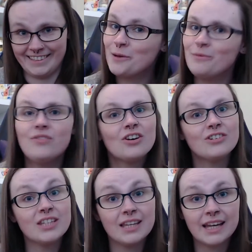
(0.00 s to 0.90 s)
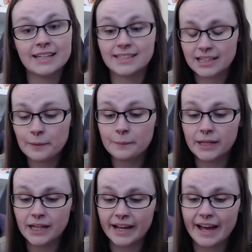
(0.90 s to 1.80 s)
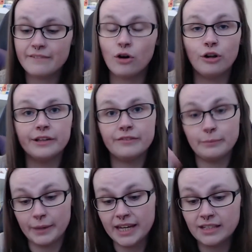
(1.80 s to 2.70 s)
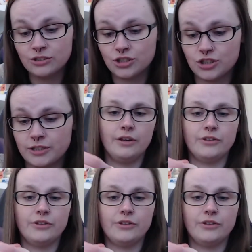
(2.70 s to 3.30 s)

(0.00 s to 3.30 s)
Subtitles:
Moving on to the next company, I have Olive and Peach.